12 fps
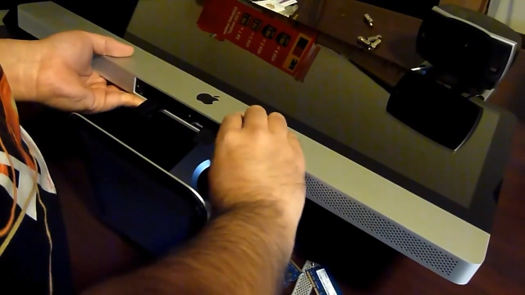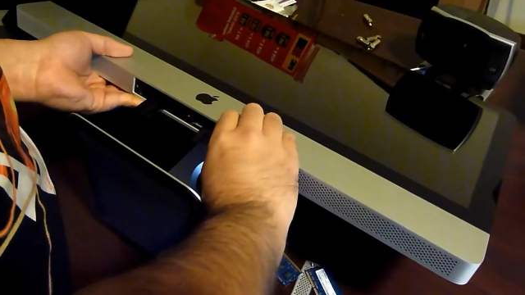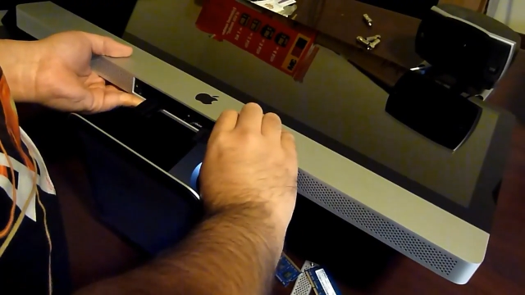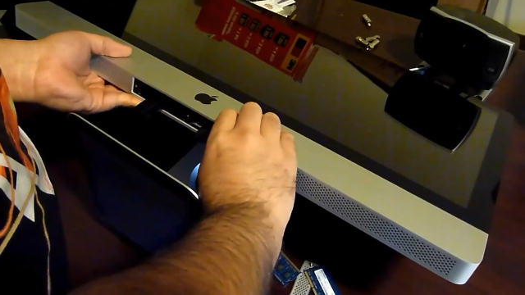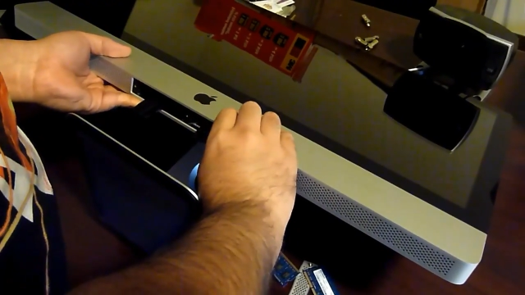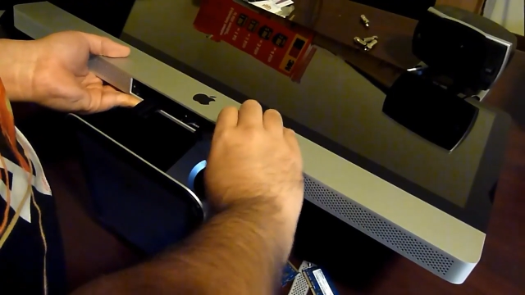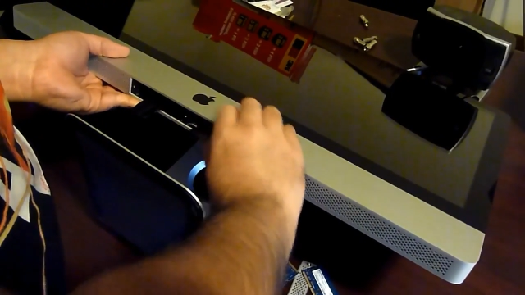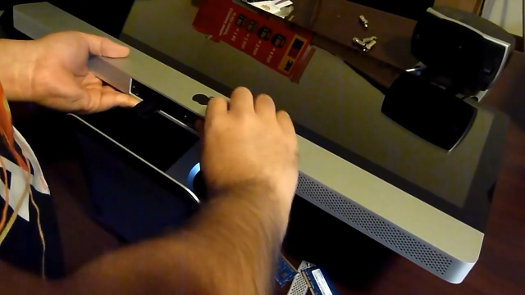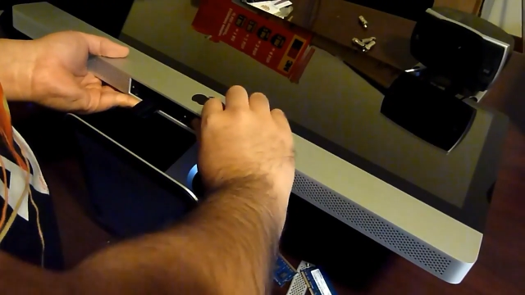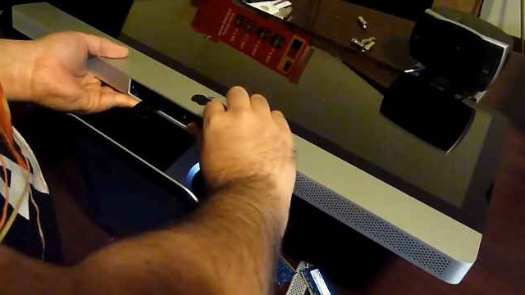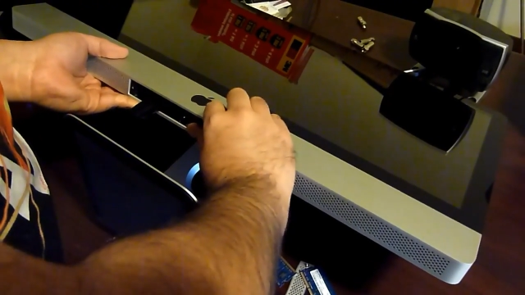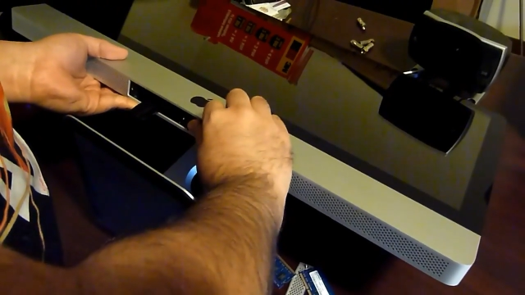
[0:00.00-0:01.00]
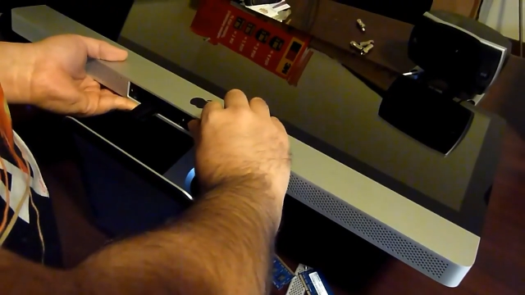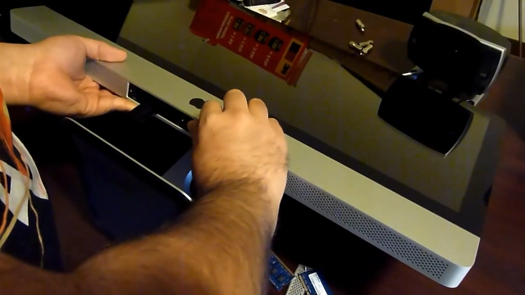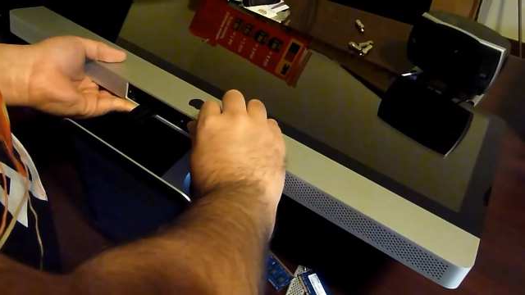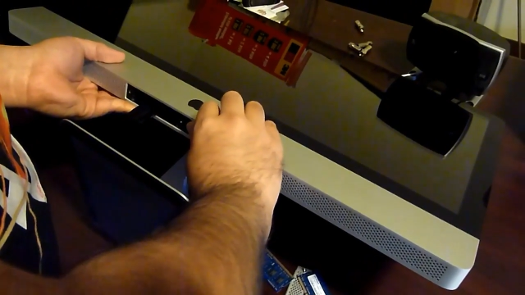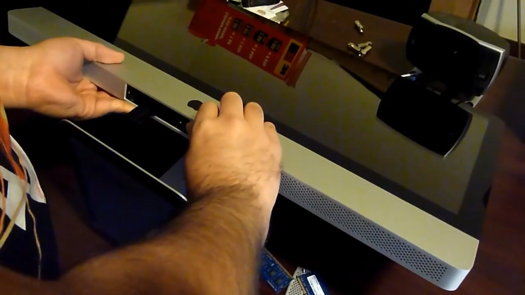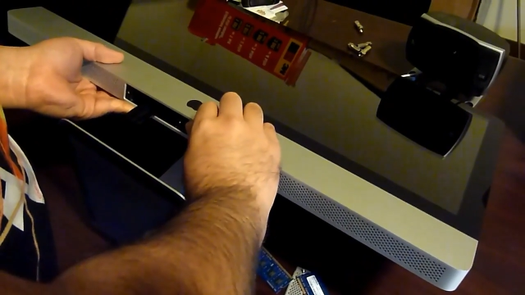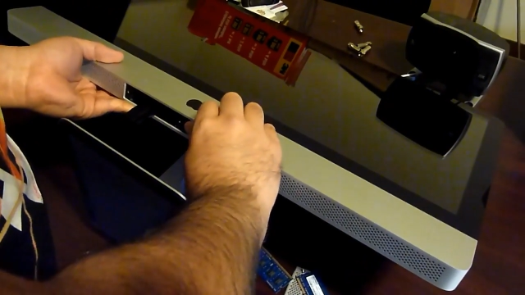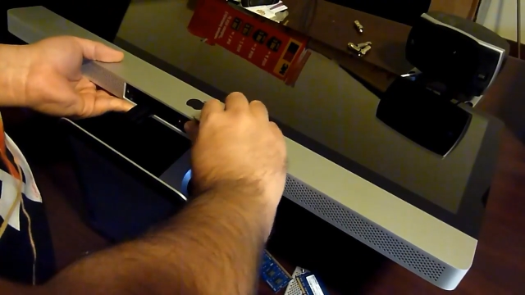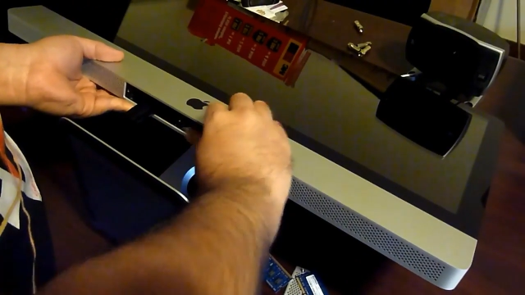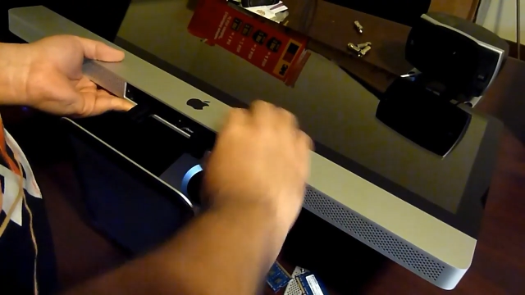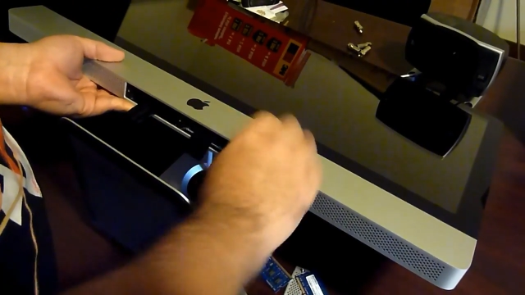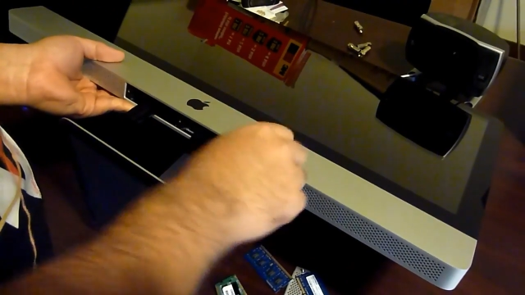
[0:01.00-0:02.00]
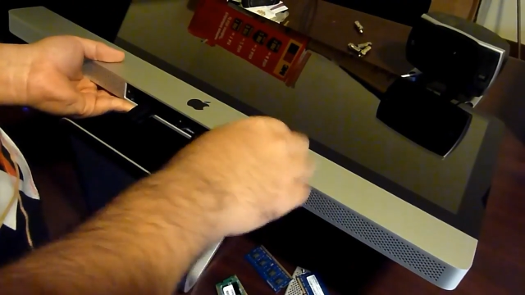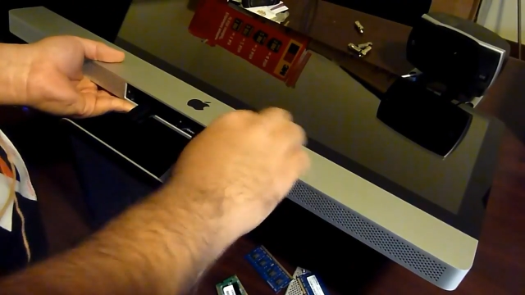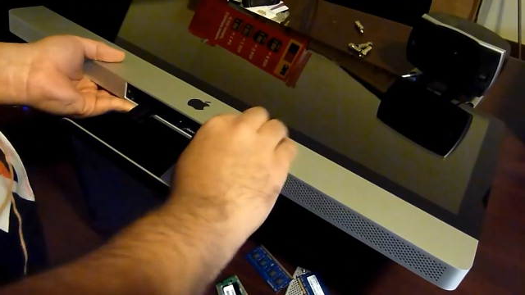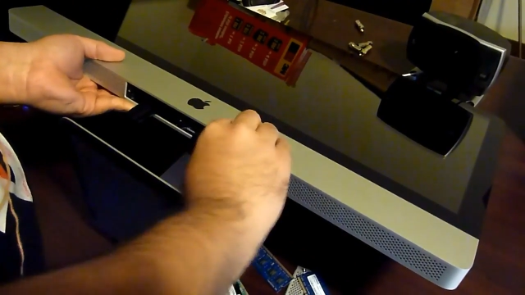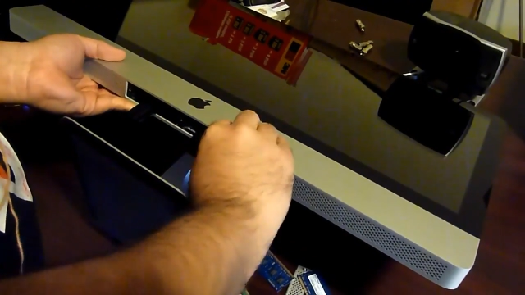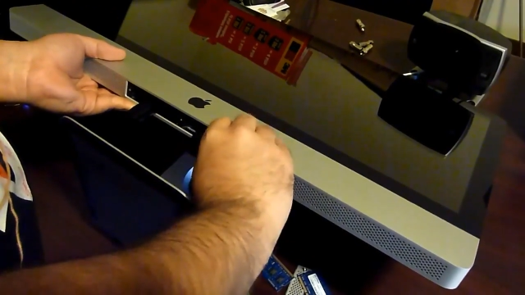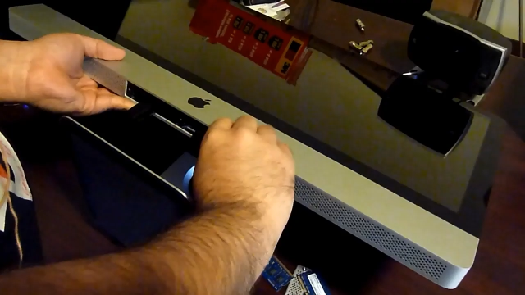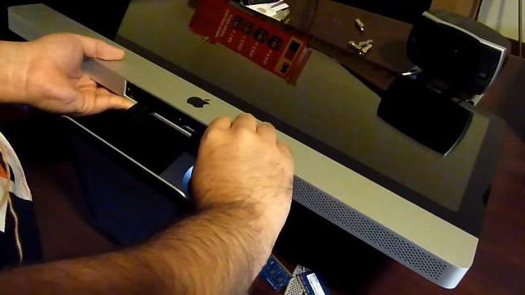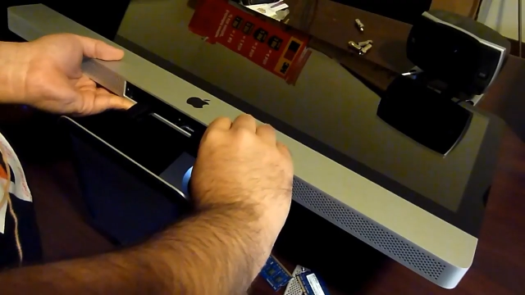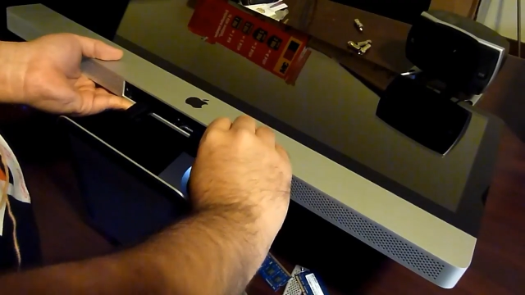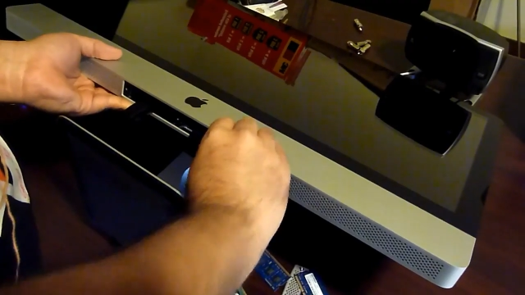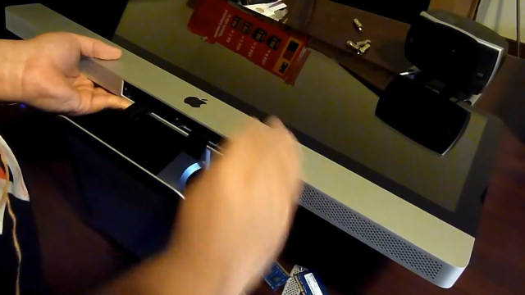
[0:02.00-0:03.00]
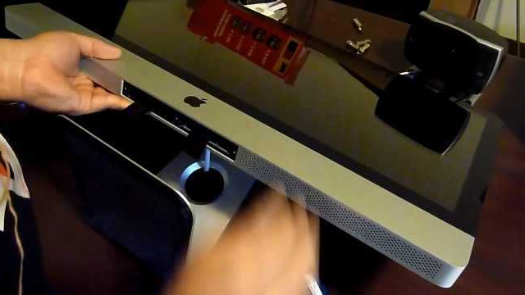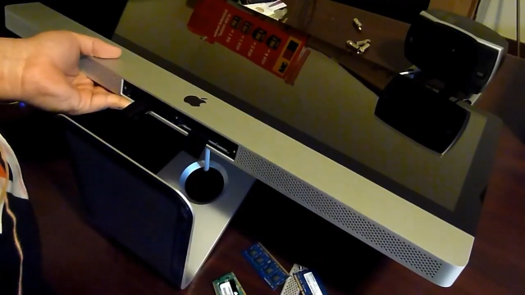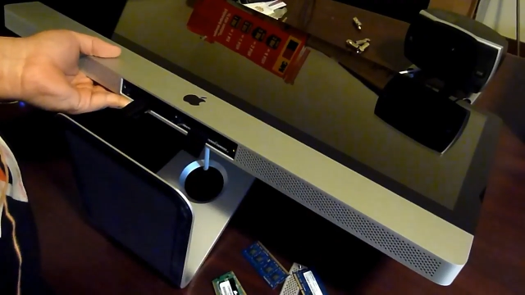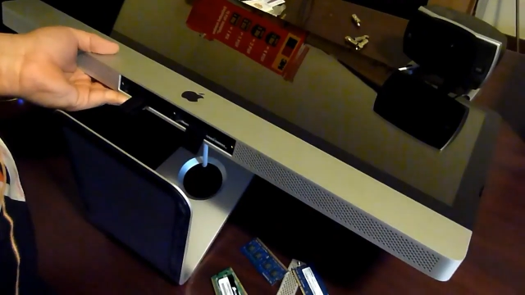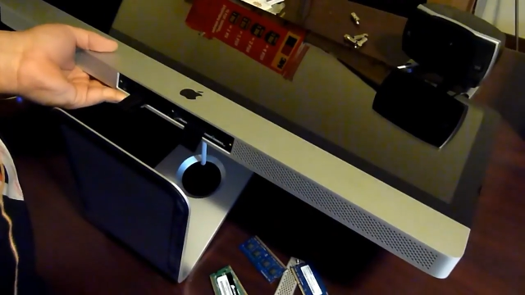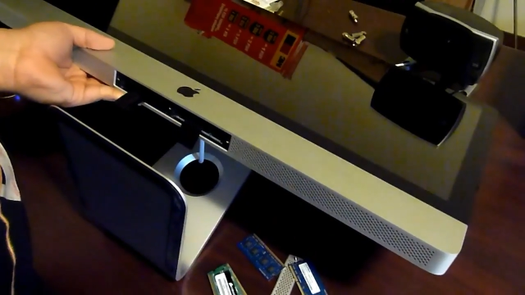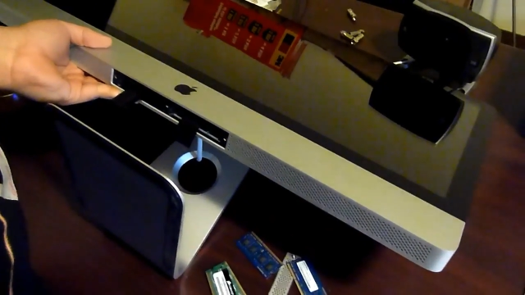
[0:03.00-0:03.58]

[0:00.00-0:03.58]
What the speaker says: (no speaker visible)